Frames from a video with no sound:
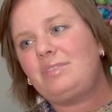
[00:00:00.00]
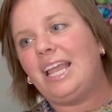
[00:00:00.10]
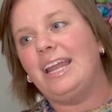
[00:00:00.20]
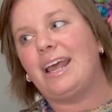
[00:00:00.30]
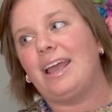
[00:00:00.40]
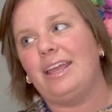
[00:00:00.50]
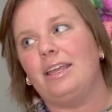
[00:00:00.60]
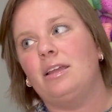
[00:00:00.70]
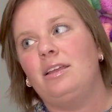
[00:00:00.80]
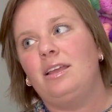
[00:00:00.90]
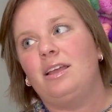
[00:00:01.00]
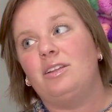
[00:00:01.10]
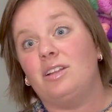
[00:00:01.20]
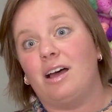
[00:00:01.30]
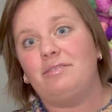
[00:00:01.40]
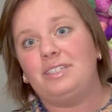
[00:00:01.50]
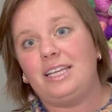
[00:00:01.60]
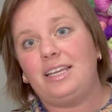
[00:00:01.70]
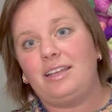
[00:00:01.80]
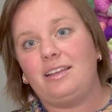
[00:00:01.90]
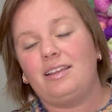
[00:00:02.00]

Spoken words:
I loved it.